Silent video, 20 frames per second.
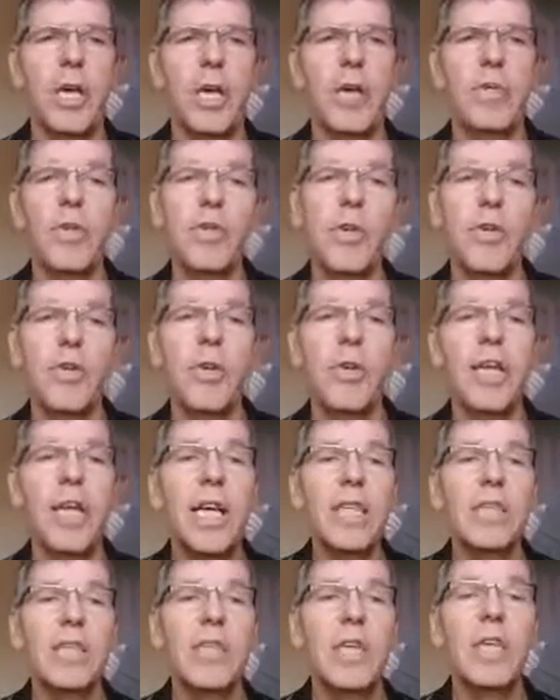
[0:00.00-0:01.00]
It was often
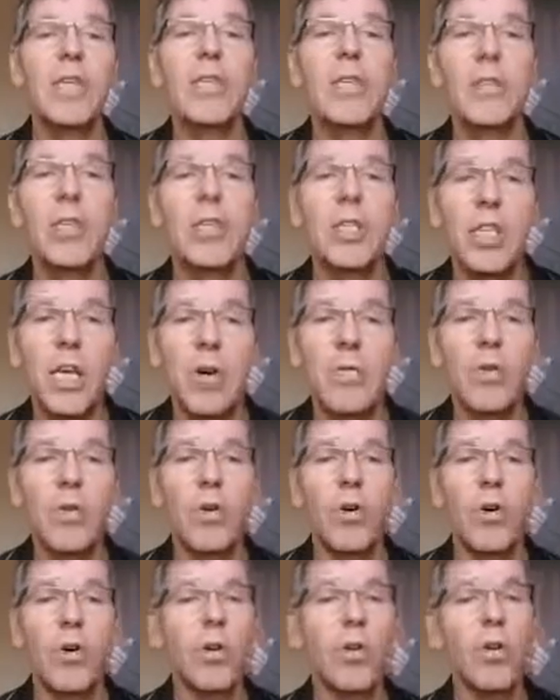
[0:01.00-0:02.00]
necessary to discover
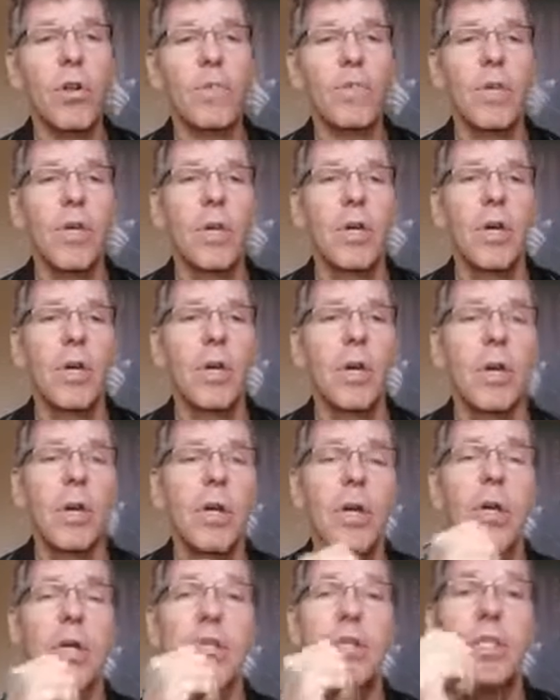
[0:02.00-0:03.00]

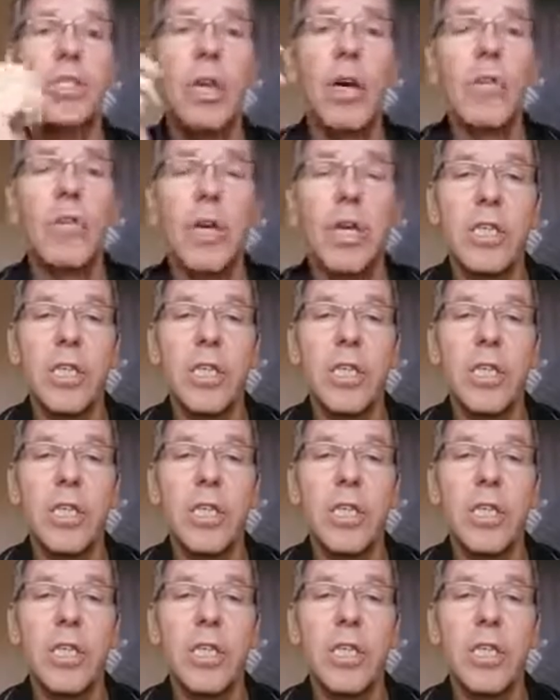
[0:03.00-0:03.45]
discover